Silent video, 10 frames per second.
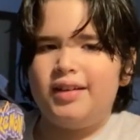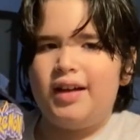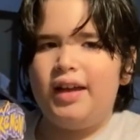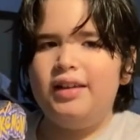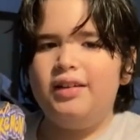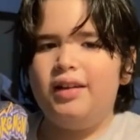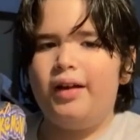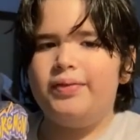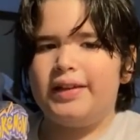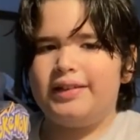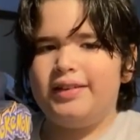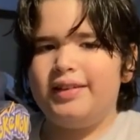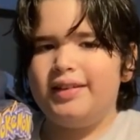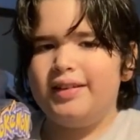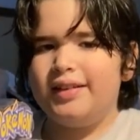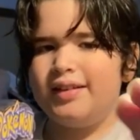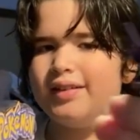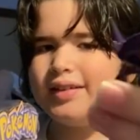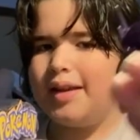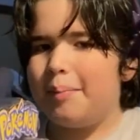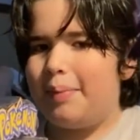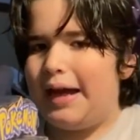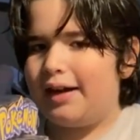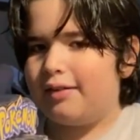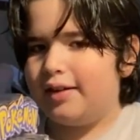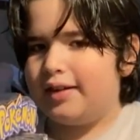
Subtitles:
I love it. Look at that back right